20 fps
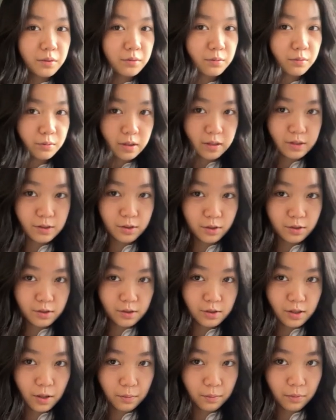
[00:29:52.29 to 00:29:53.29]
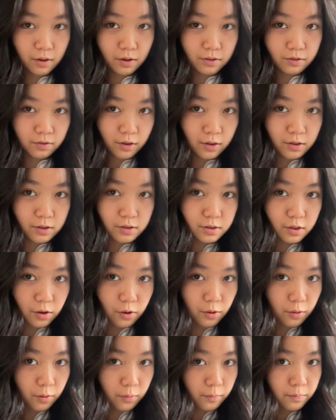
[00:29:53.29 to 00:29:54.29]
research summary first,
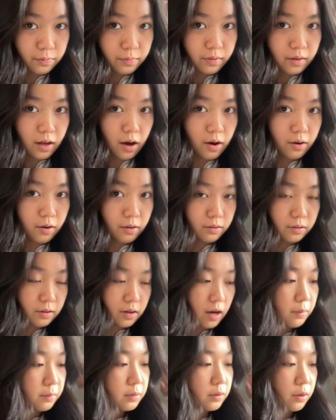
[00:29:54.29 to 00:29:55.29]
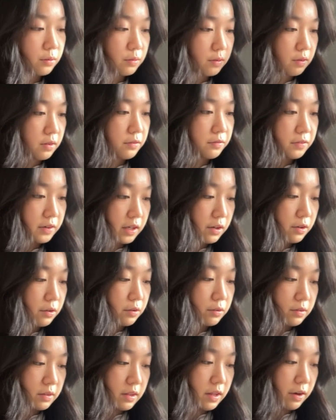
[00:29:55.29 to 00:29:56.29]
so I'll upload the
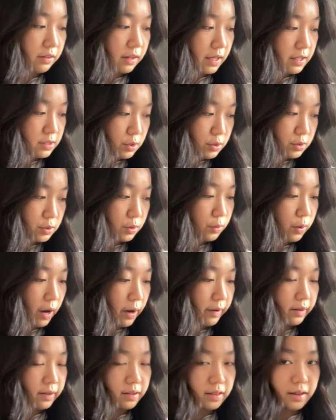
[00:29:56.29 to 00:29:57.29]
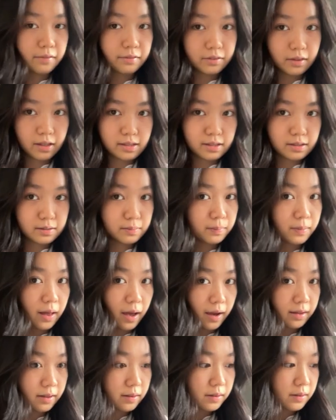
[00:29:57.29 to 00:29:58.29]
video there later. So I left this
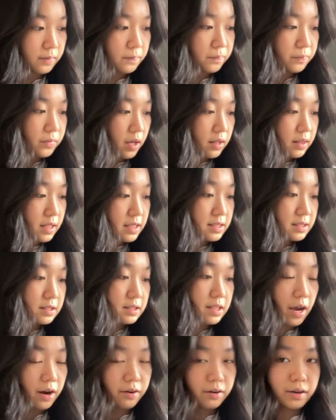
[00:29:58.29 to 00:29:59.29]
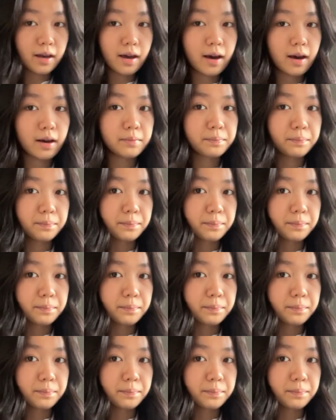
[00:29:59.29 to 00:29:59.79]
blank, this area